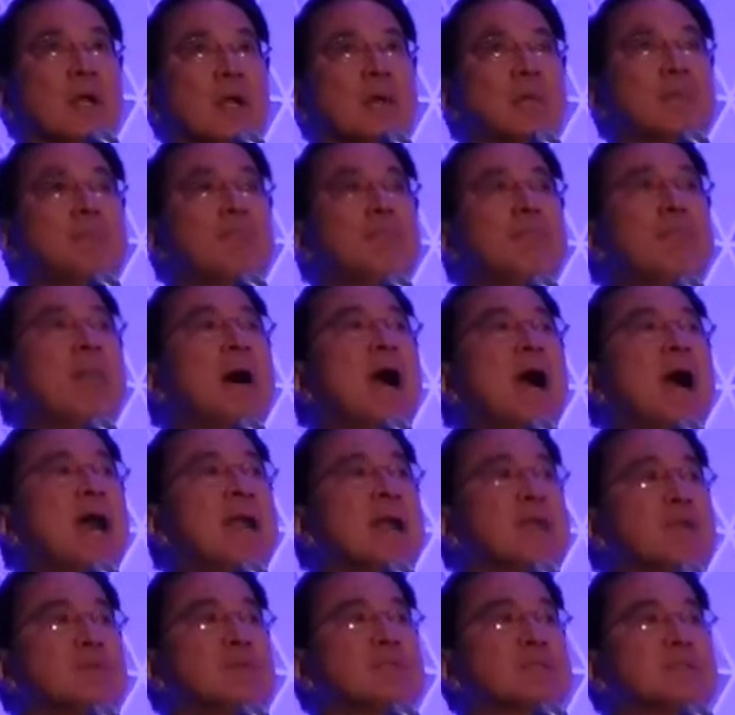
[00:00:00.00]

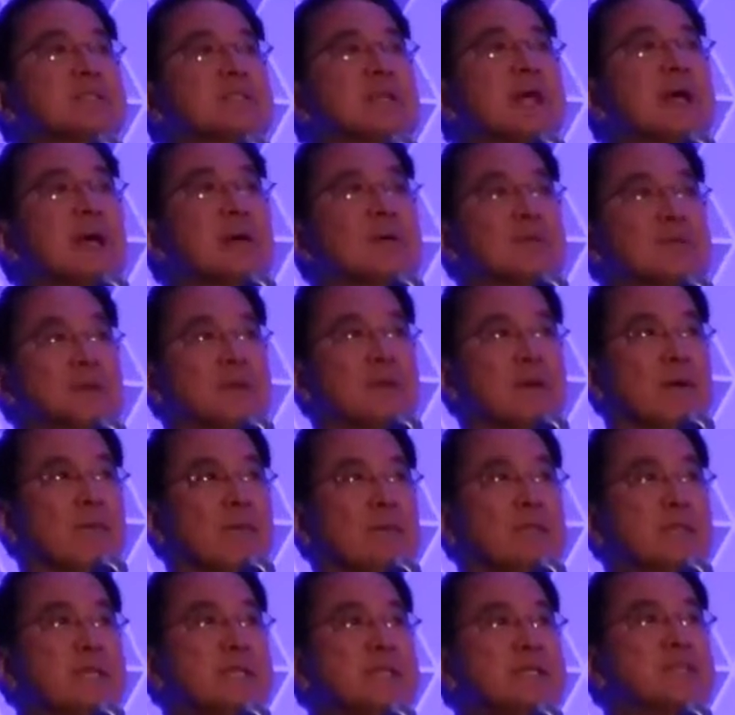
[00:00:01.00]
combined result
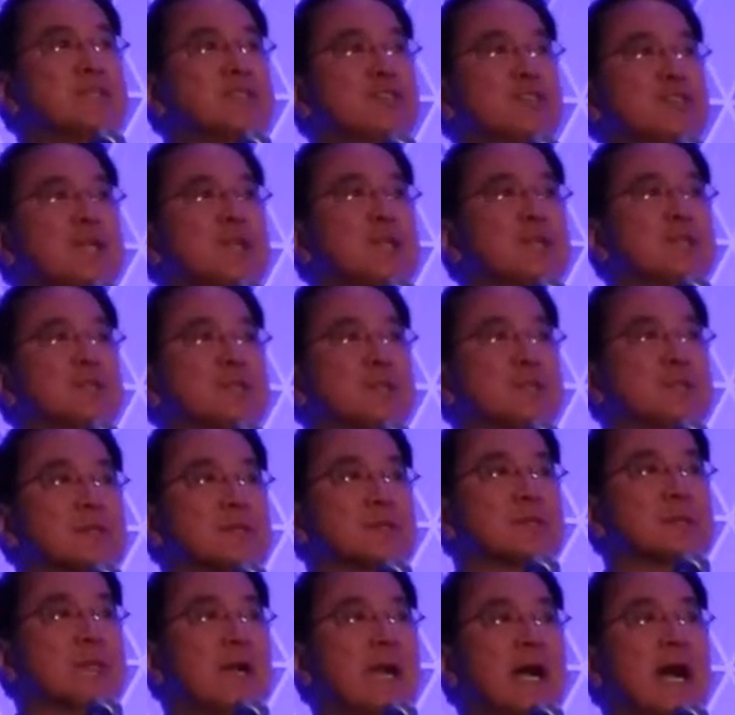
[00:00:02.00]
of these
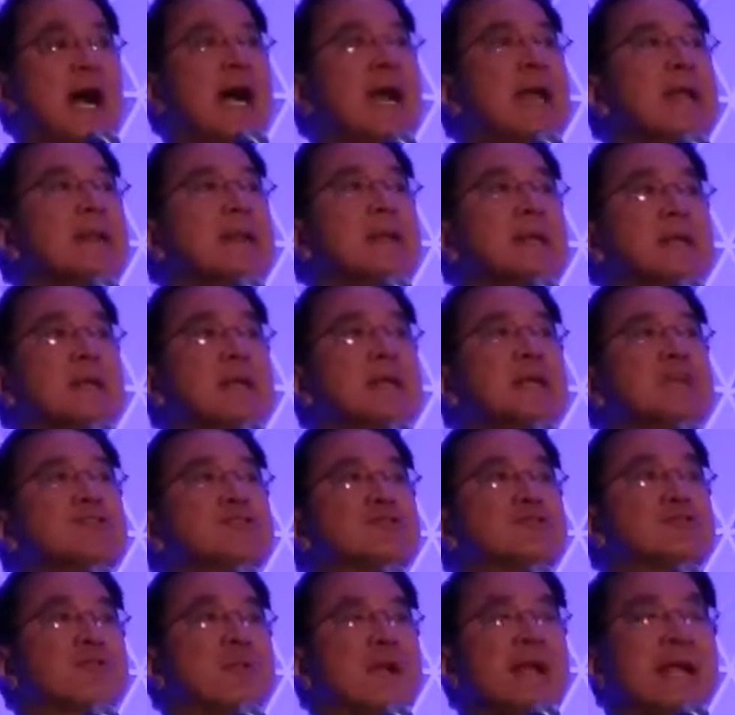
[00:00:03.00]
genes either
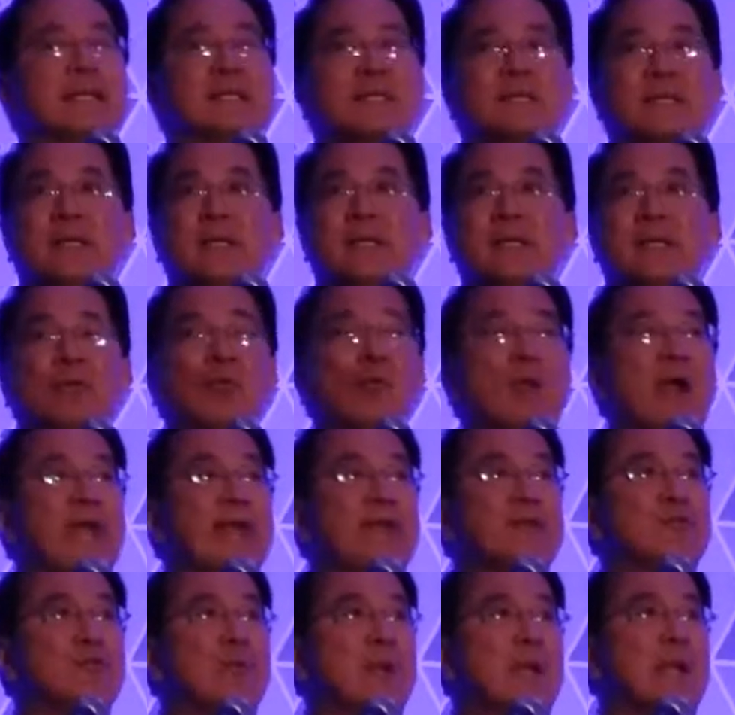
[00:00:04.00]
interacting in the
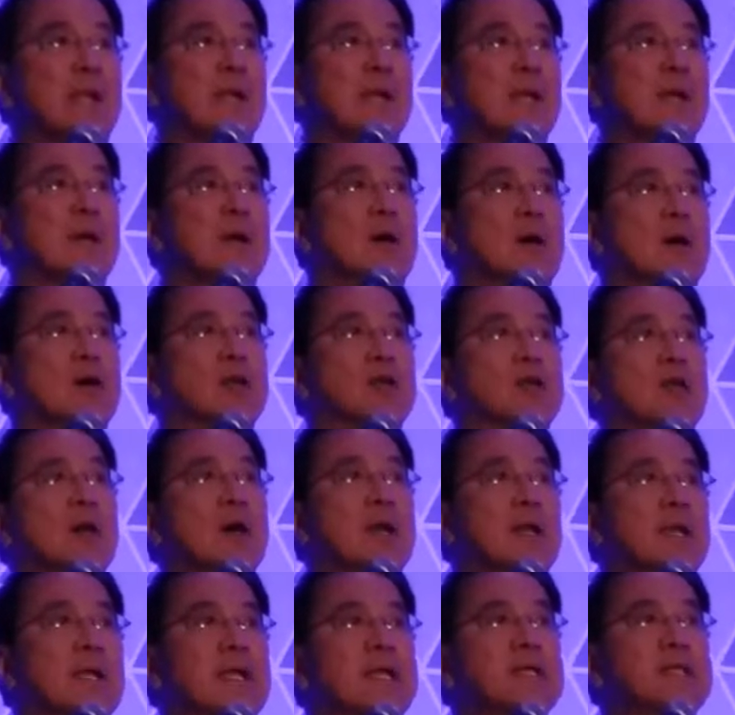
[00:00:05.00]
right way or
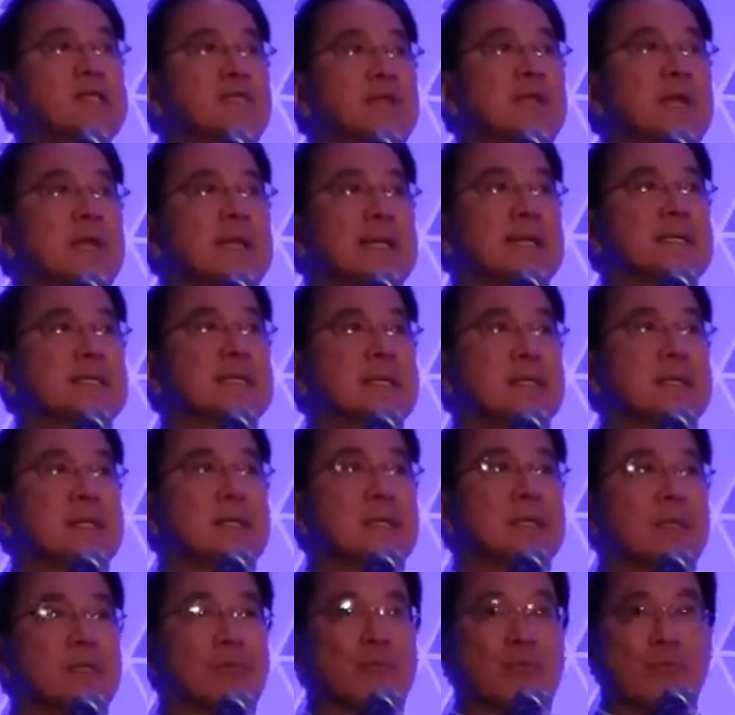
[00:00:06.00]
not interacting
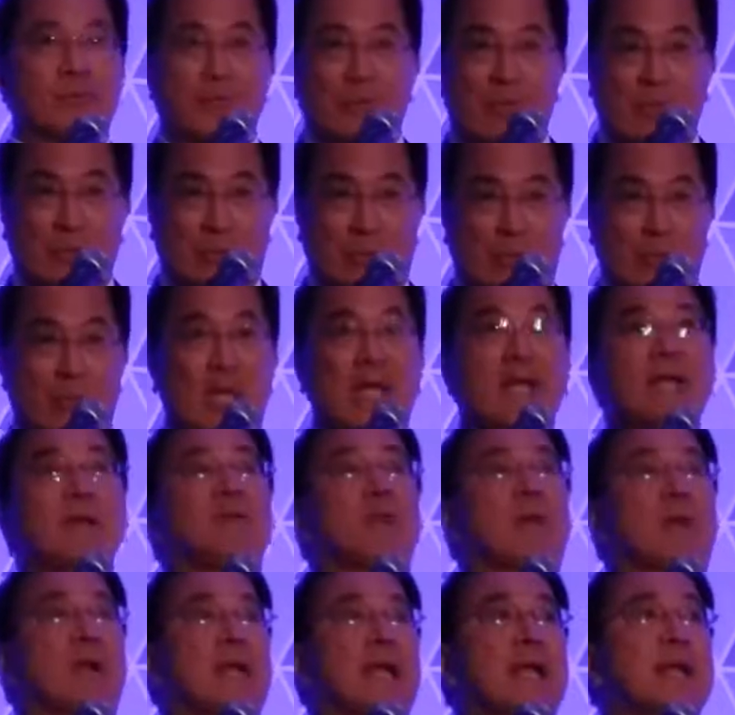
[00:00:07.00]
in the
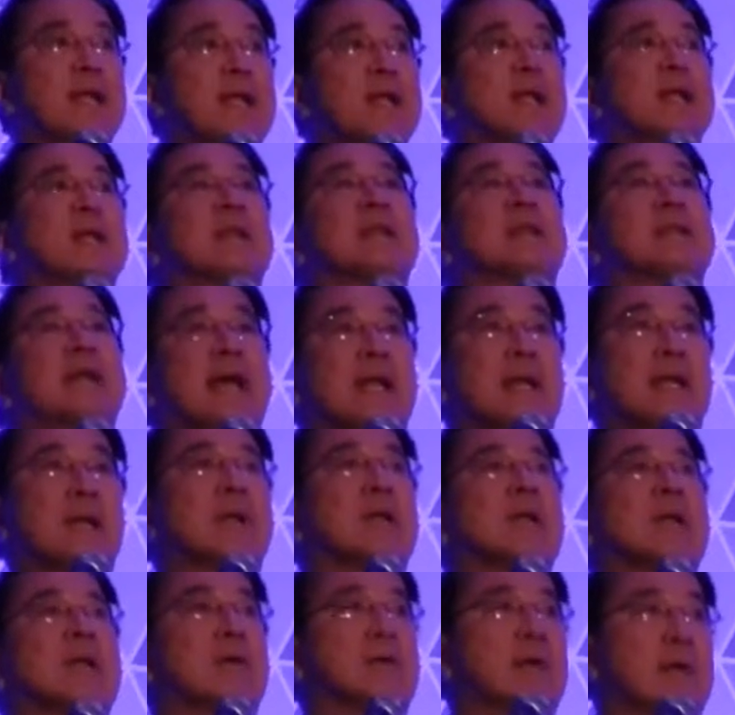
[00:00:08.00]
right way
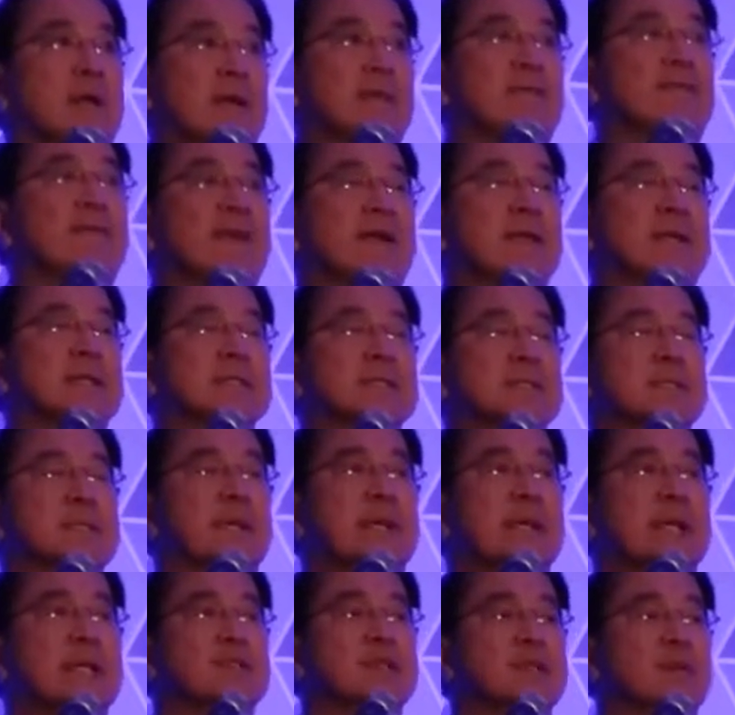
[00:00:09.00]
that affects
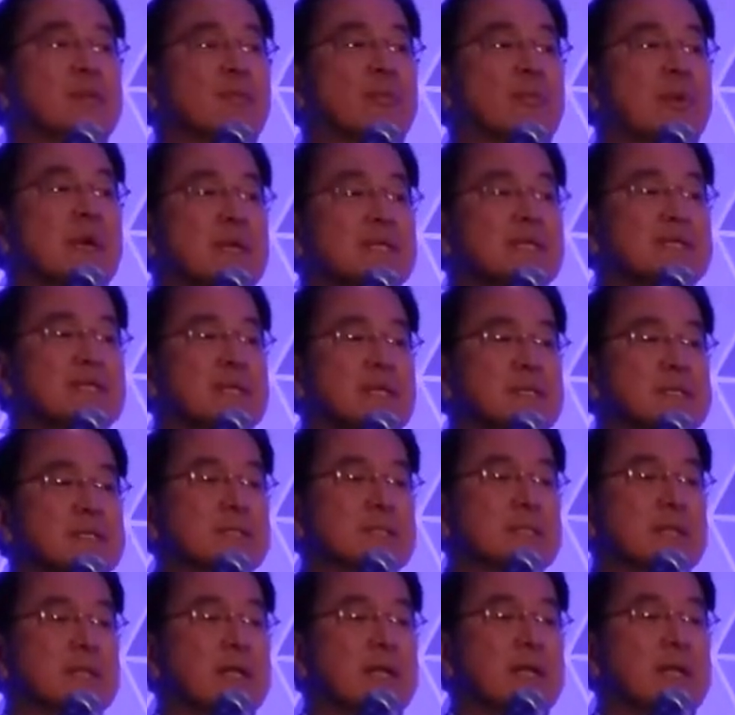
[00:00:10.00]
the aging
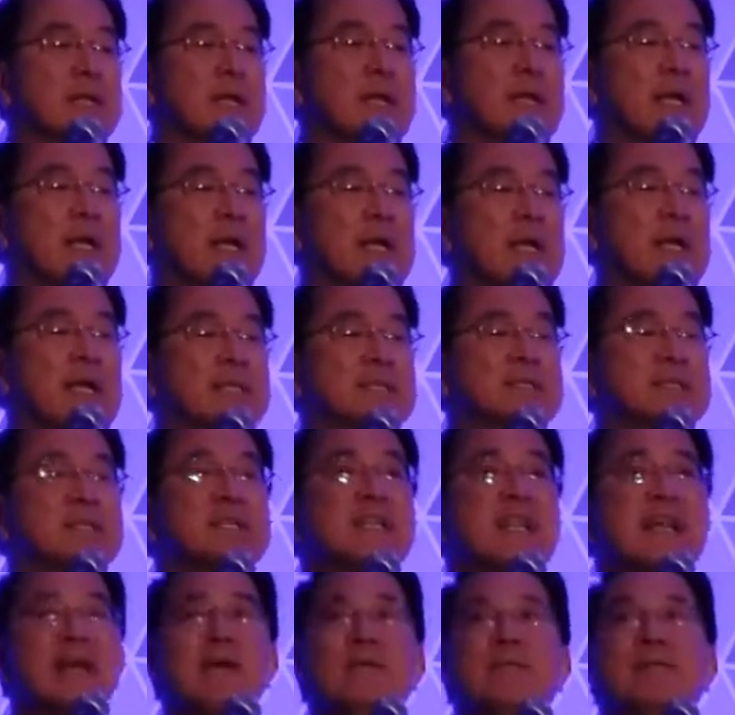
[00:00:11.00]
process. It's
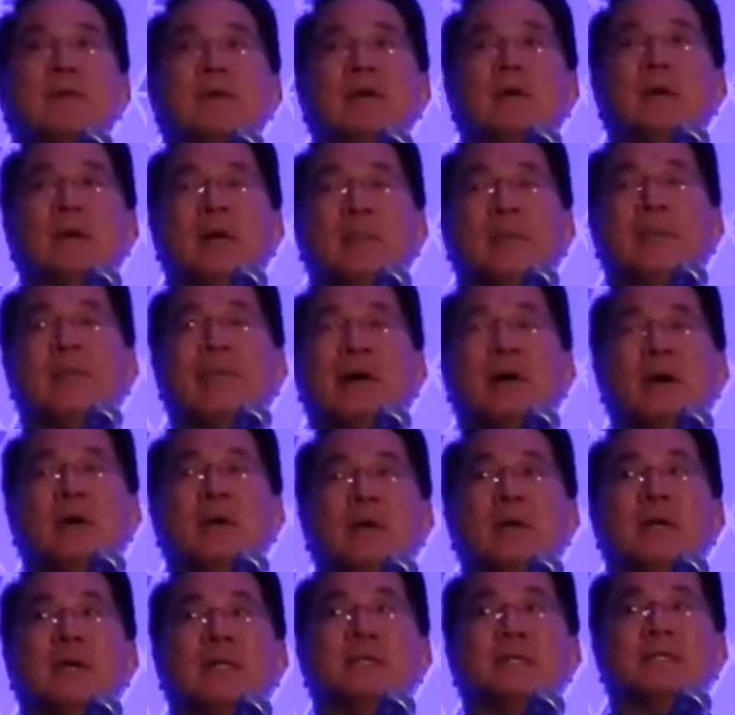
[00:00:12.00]
never
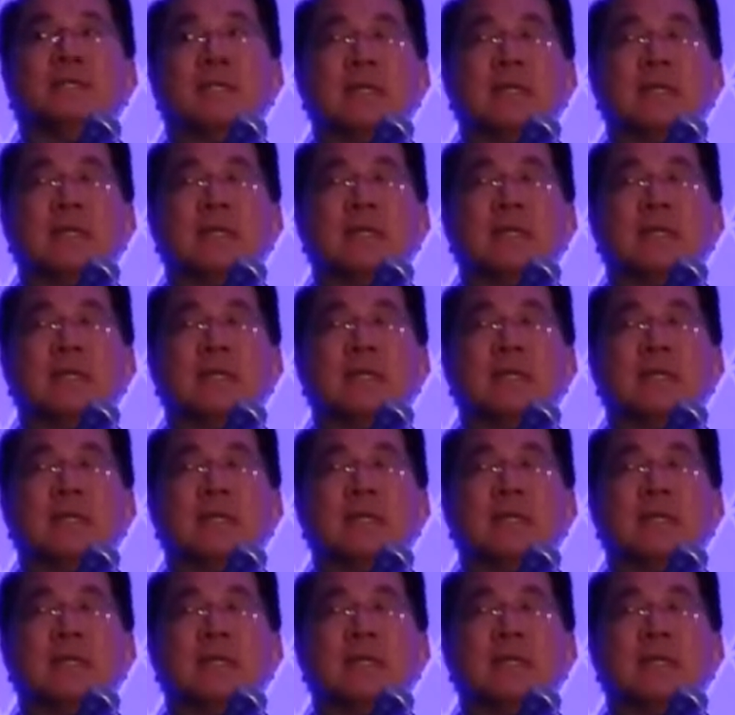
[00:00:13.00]
about a